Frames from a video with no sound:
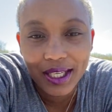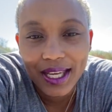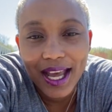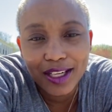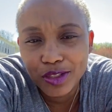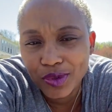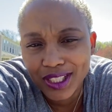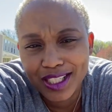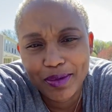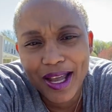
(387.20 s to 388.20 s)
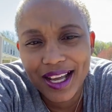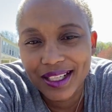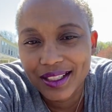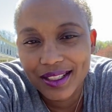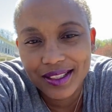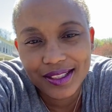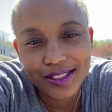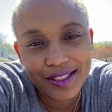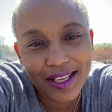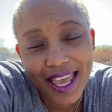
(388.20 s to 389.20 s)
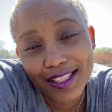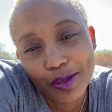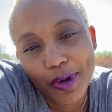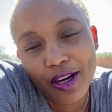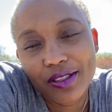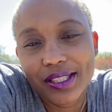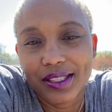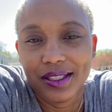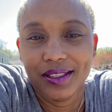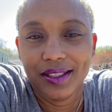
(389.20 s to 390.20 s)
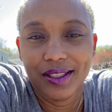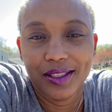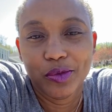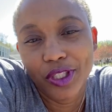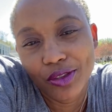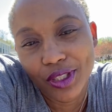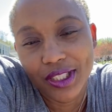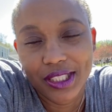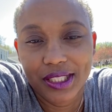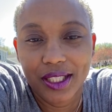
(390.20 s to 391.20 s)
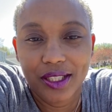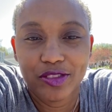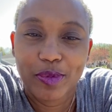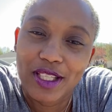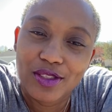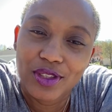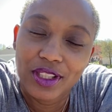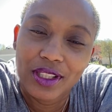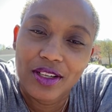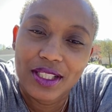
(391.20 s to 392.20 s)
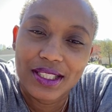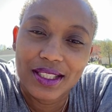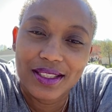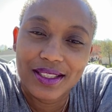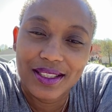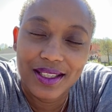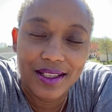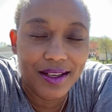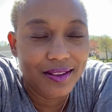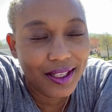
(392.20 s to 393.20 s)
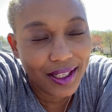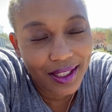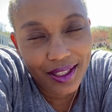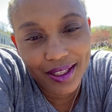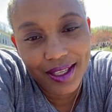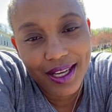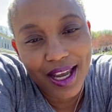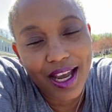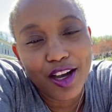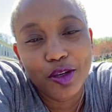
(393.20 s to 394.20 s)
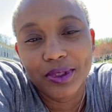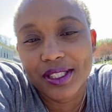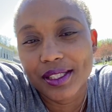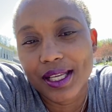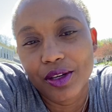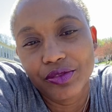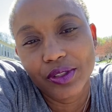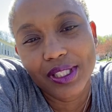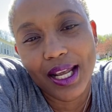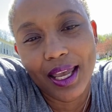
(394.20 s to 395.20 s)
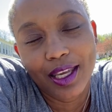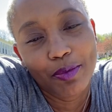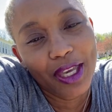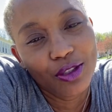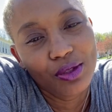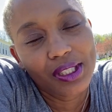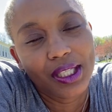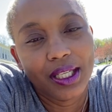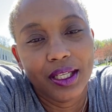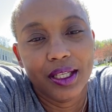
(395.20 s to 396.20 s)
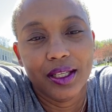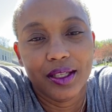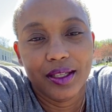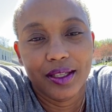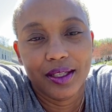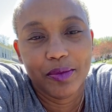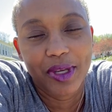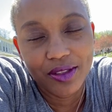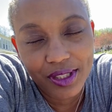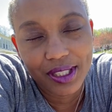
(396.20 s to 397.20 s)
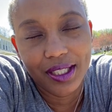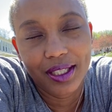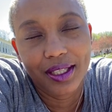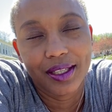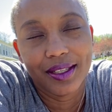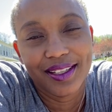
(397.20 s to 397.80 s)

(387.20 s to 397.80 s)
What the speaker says: How do you want to come out of this as a person? What are you going to shift based on your losses? All right? I hope this is helpful today, and may you sit in it. May you sit in it.